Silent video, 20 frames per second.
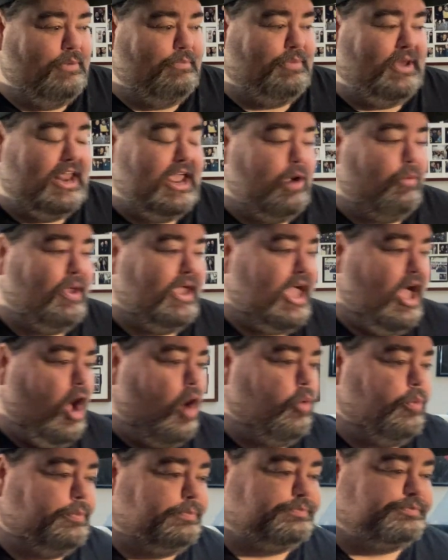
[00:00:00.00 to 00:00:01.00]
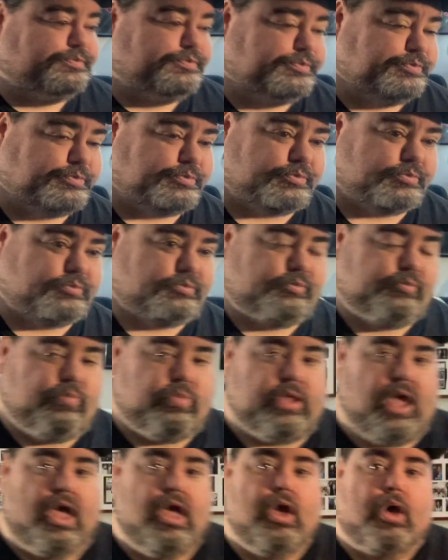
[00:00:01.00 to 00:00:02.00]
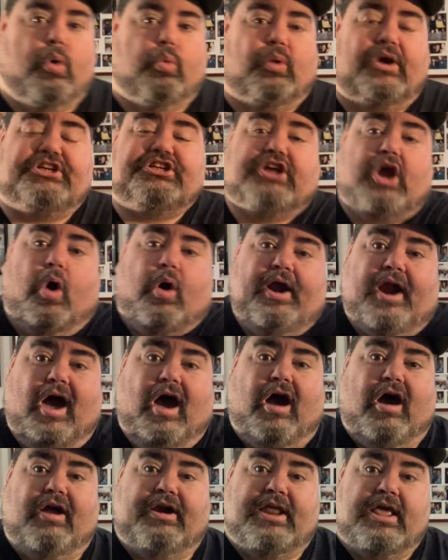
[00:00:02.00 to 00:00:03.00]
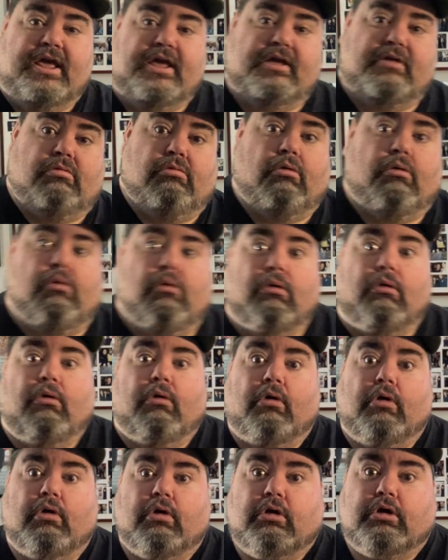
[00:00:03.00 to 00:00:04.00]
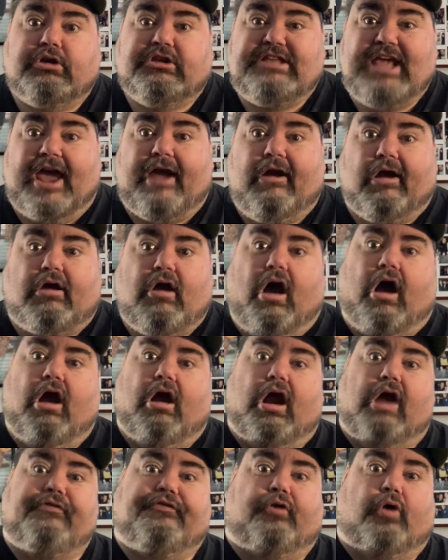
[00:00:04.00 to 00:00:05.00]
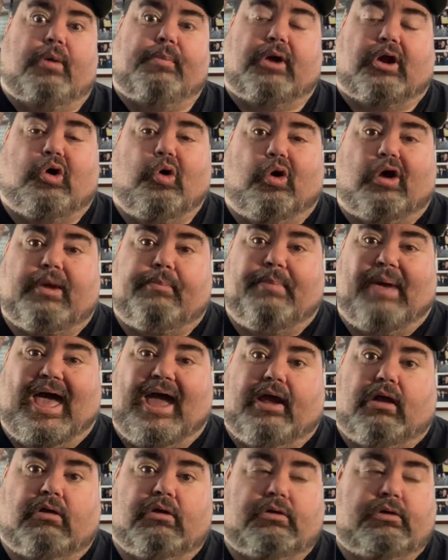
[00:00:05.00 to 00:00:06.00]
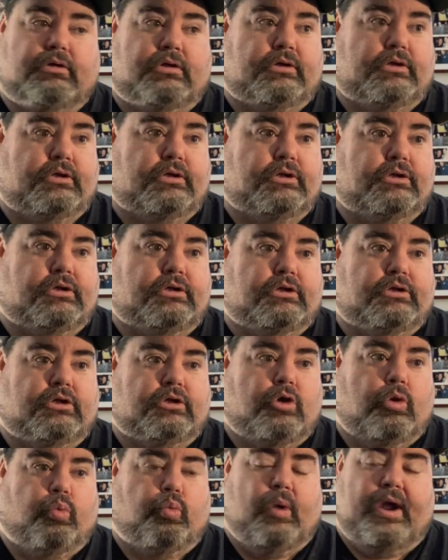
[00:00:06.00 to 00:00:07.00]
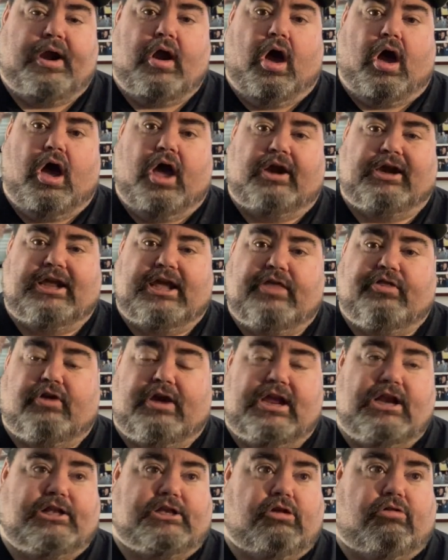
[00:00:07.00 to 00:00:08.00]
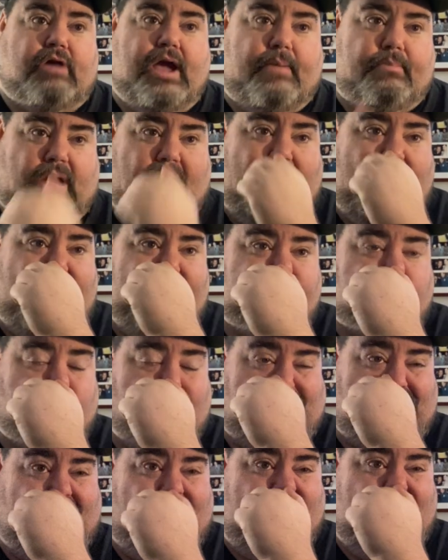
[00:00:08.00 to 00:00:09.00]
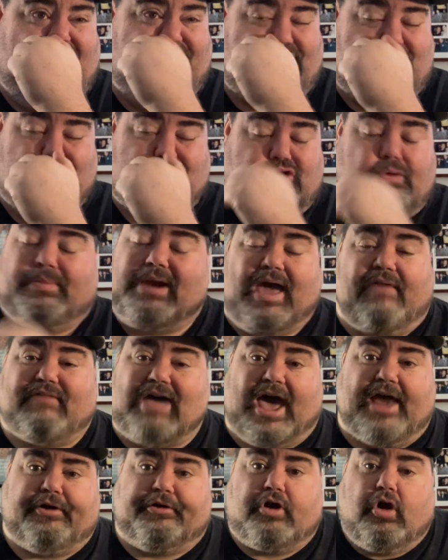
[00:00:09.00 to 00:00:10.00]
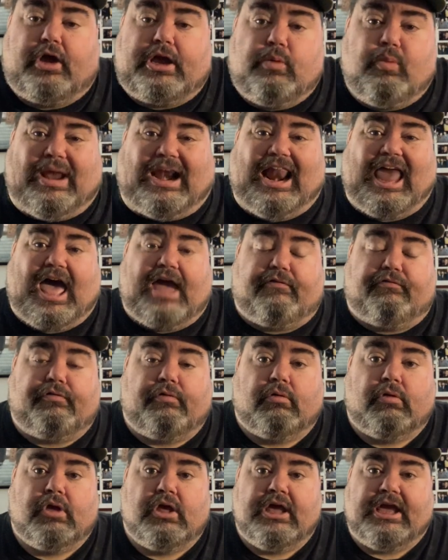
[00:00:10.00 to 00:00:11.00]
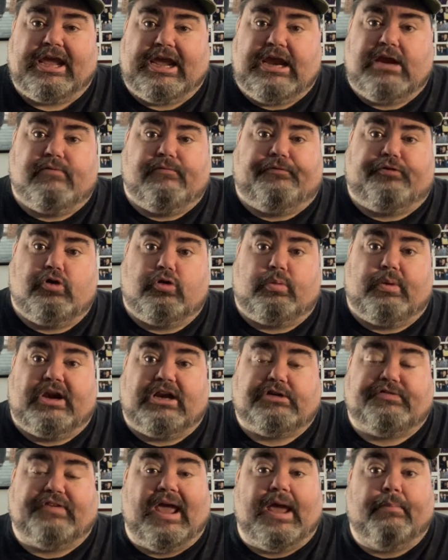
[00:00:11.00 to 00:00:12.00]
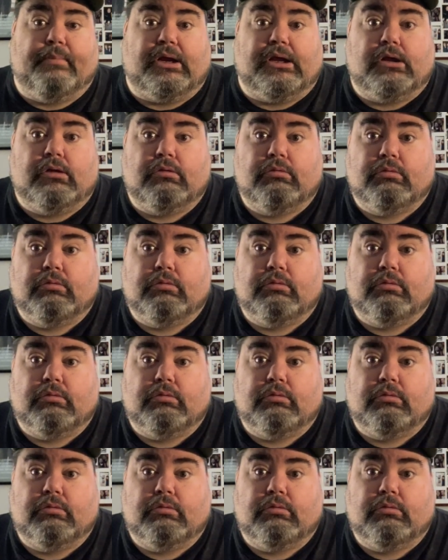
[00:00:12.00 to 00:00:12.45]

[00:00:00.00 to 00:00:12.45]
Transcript: But here we go. What's going on? Derek Carr, our former quarterback, went on either Instagram Live, Twitter Live, YouTube Live. I don't know. He went live, eating food with his family.